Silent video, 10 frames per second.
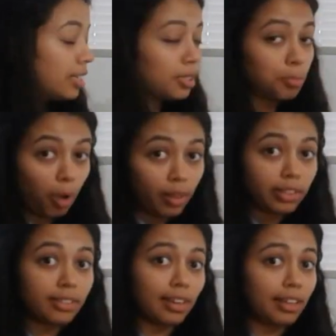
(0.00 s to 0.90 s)

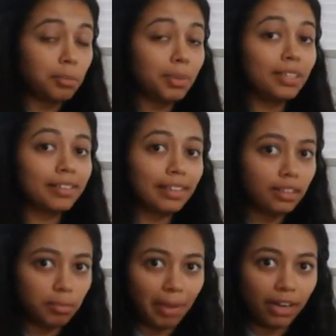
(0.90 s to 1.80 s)
smallest element
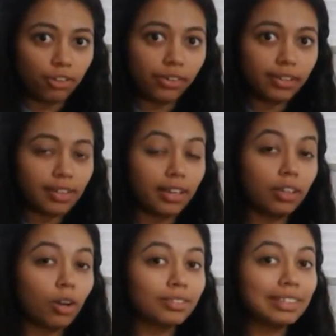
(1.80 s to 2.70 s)
in the matrix and
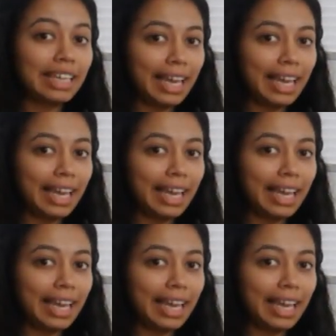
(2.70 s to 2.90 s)
not the